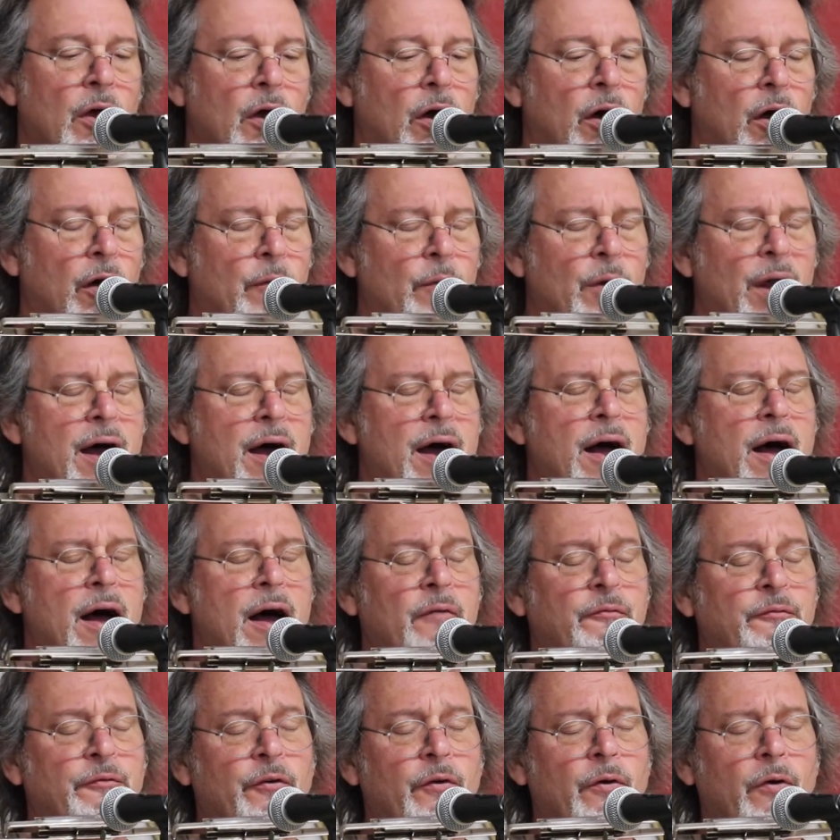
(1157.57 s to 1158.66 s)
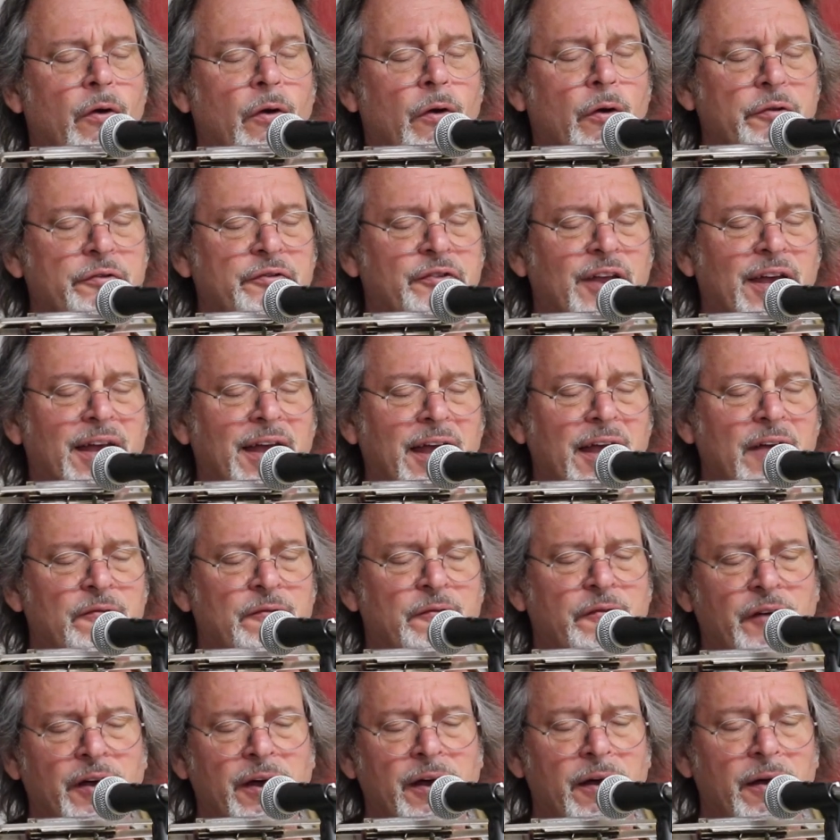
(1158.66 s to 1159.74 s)
our rifles they
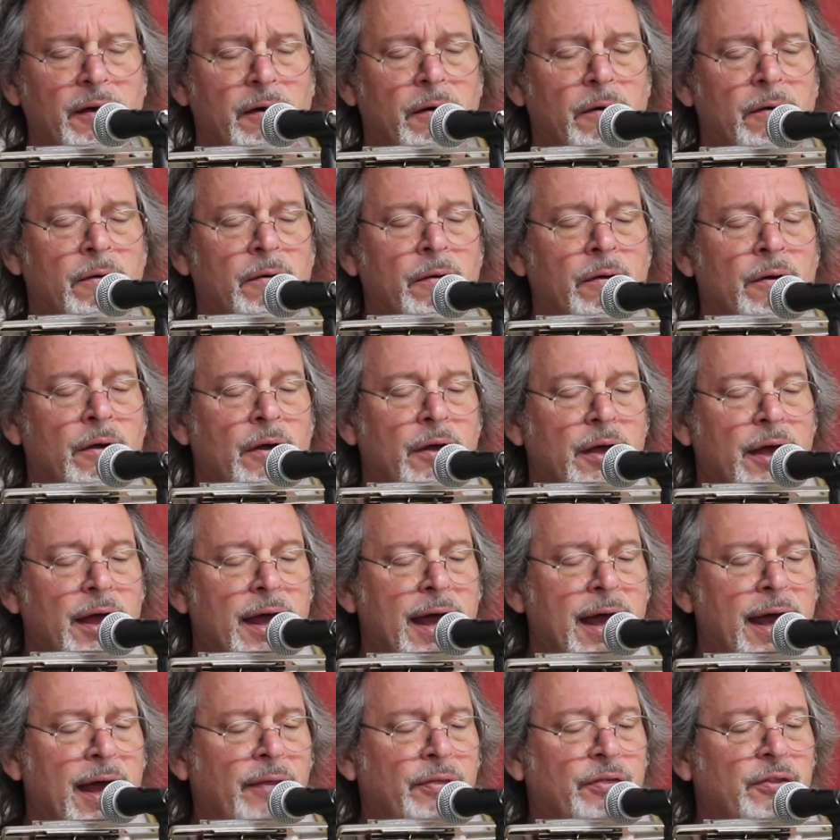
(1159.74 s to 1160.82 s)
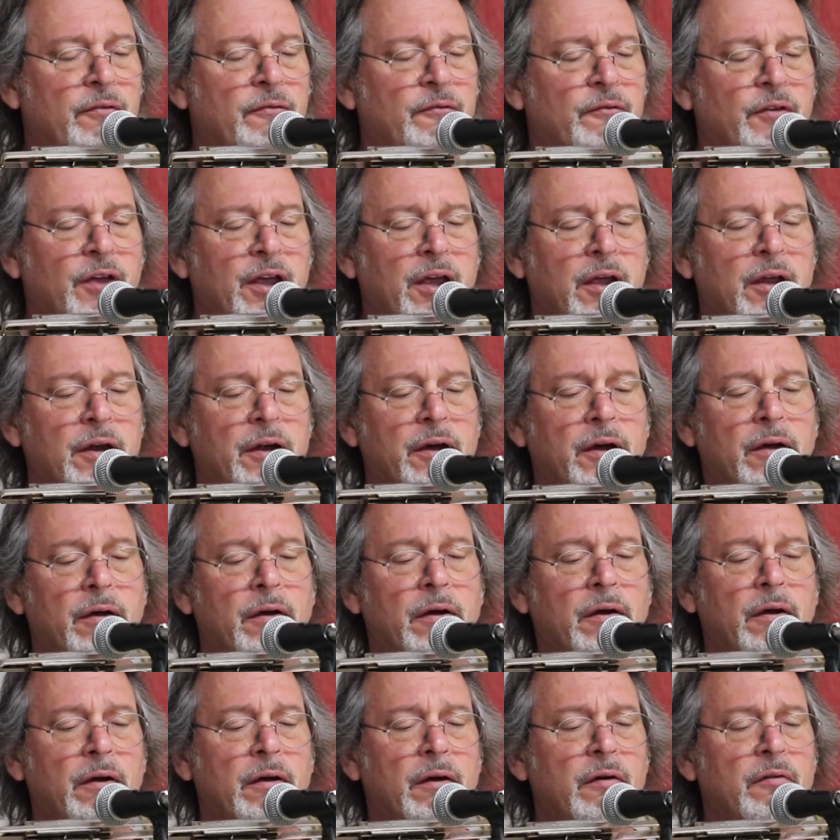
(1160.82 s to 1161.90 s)
fell at the feet
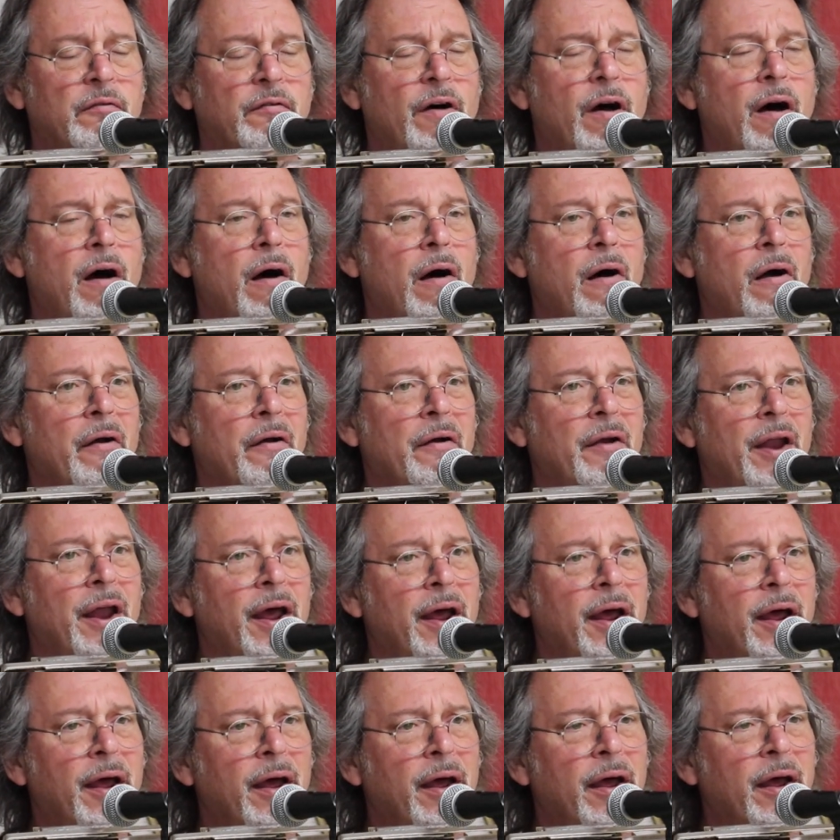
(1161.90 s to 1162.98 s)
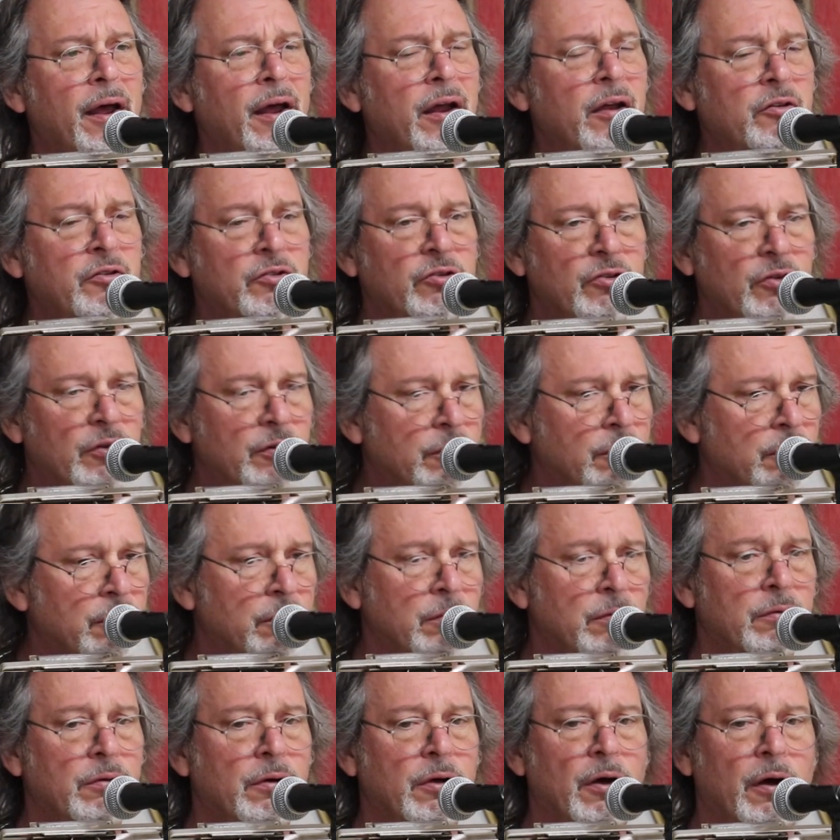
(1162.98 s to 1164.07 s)
of our
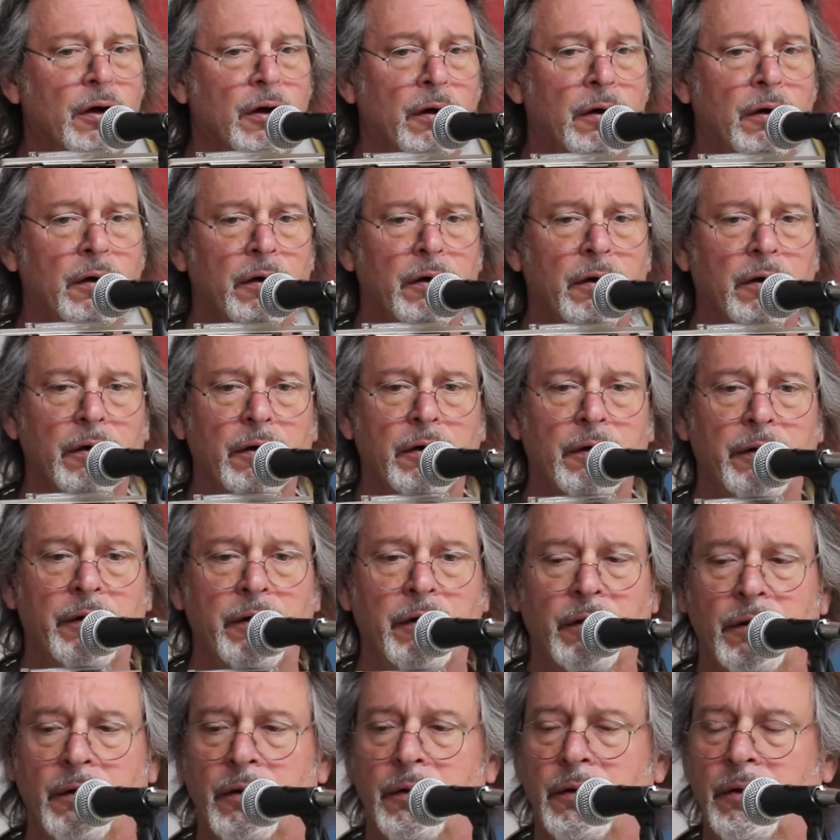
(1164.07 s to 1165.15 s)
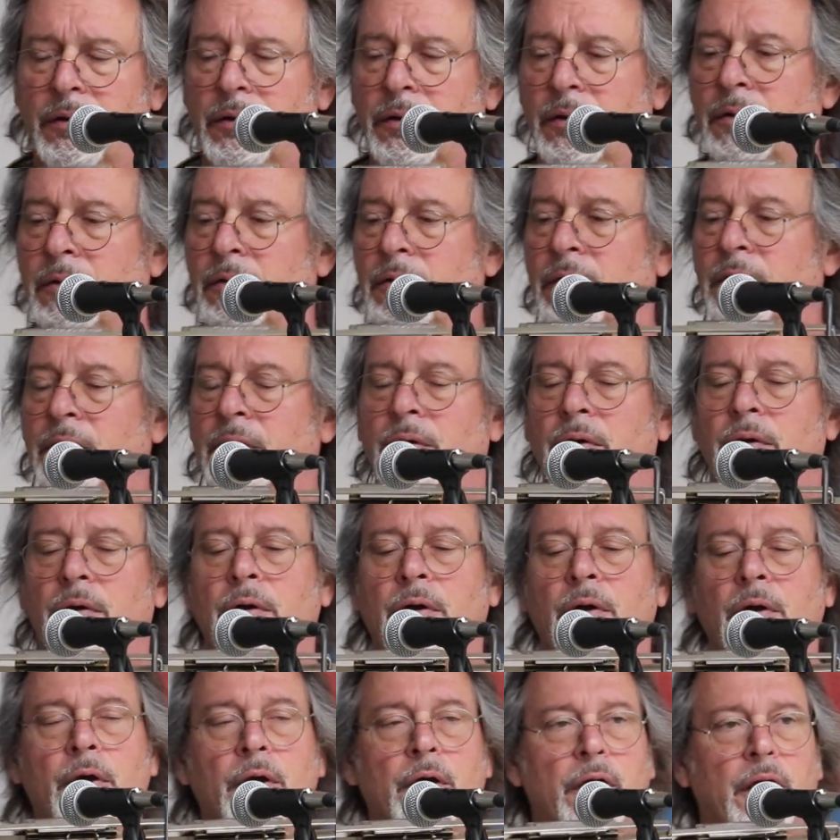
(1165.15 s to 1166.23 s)
National Guard.
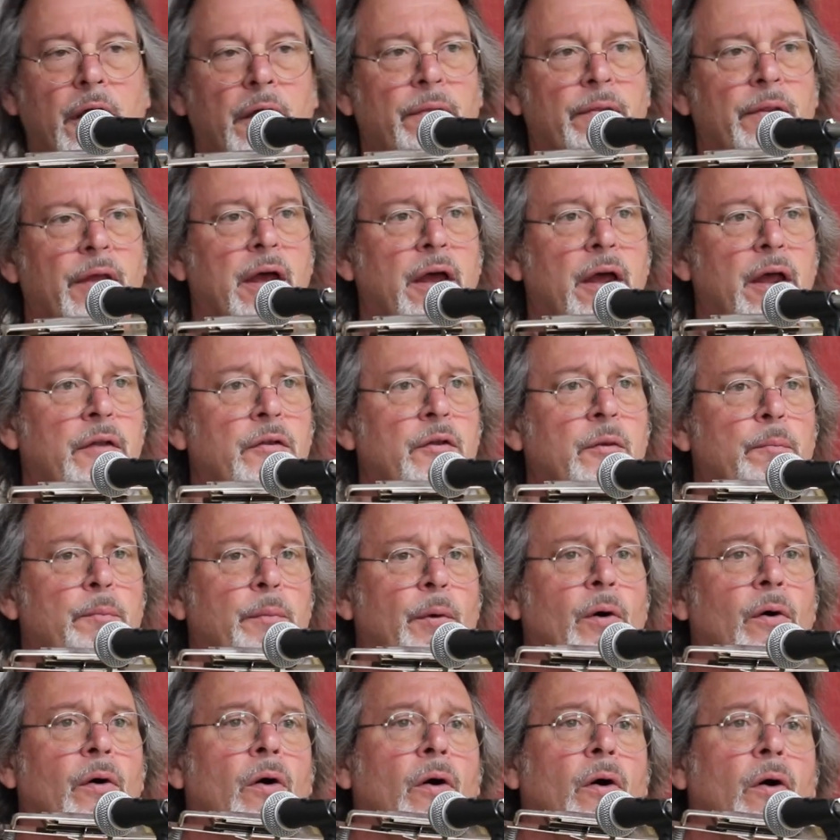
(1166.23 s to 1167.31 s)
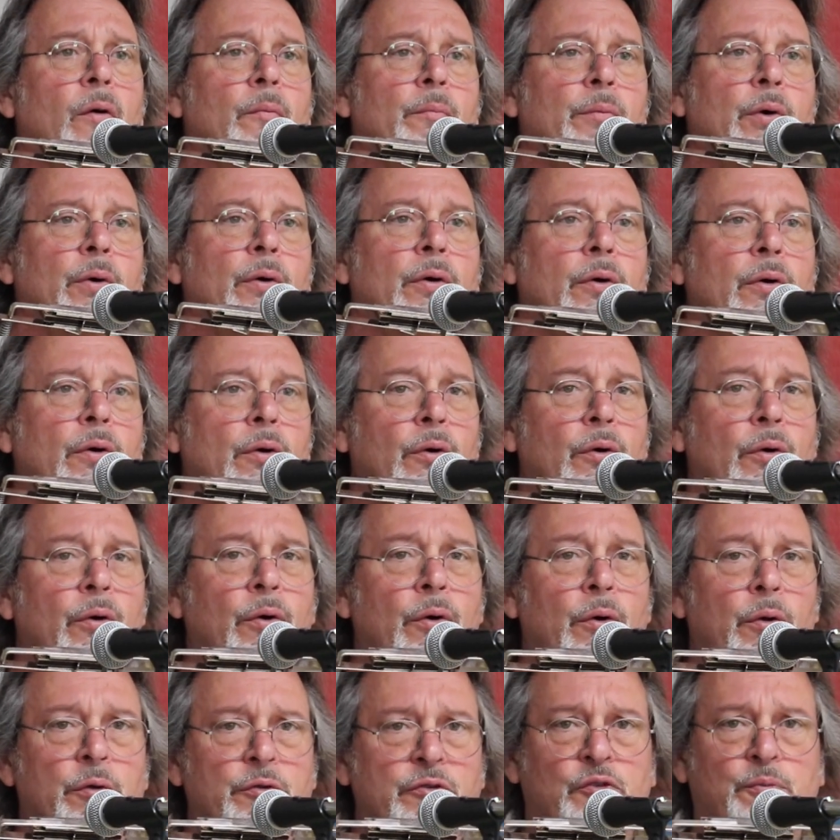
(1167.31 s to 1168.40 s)
And then the Bull
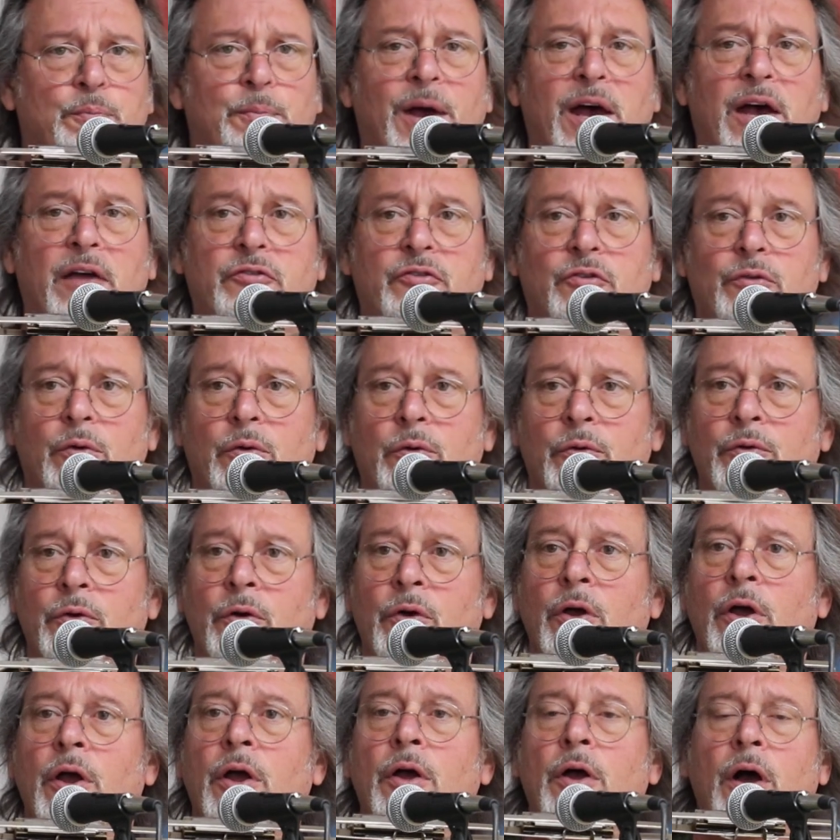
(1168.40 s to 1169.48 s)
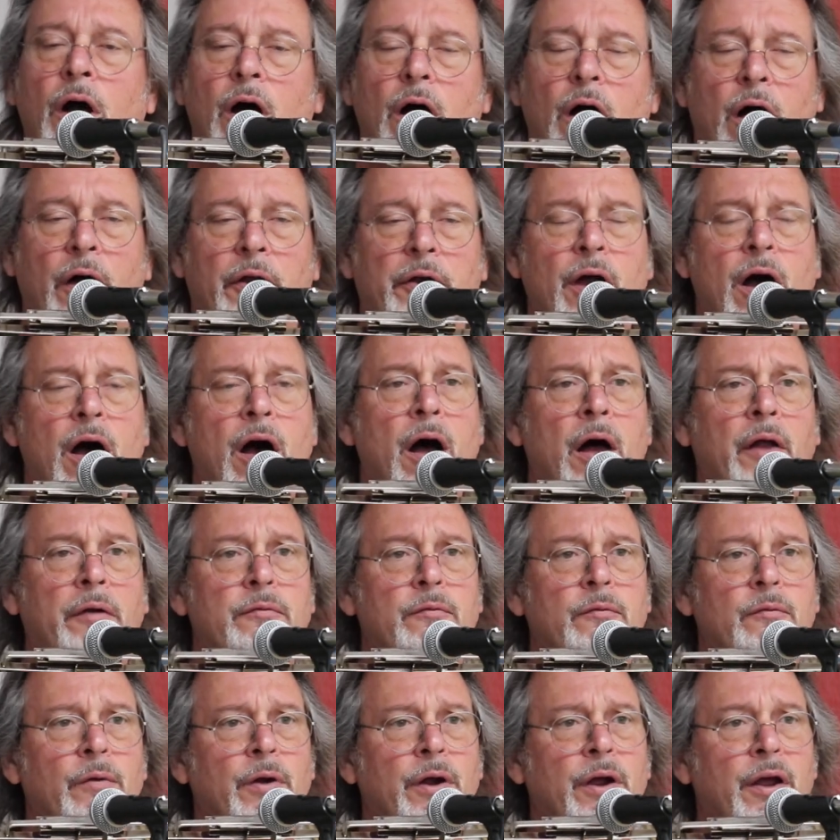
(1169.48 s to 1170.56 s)
Moose Special on
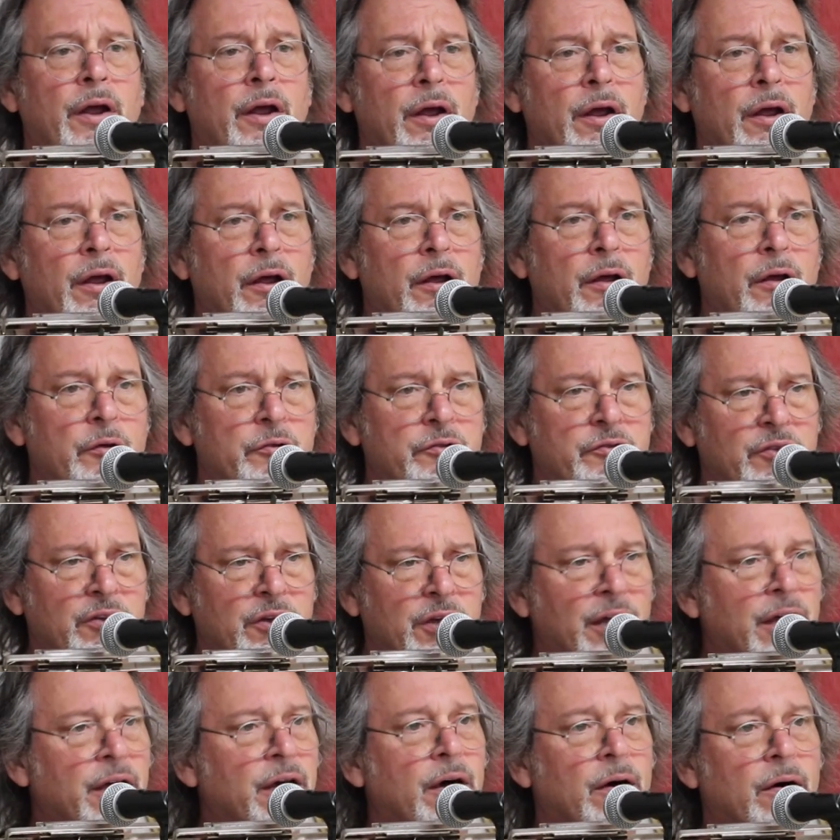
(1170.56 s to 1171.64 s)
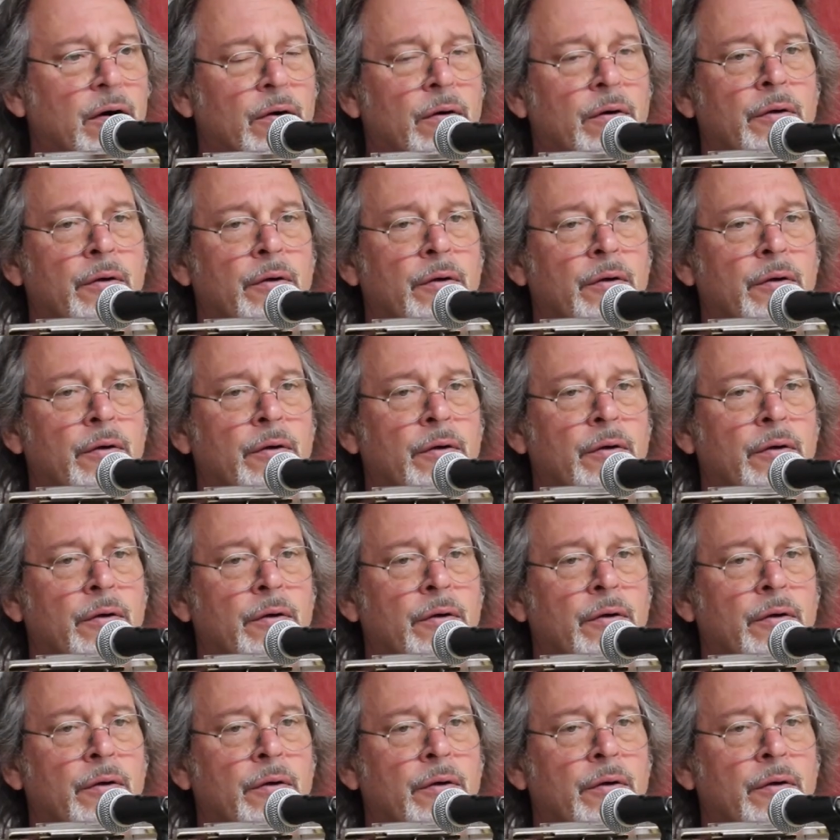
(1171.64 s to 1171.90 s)
hot rails to hell.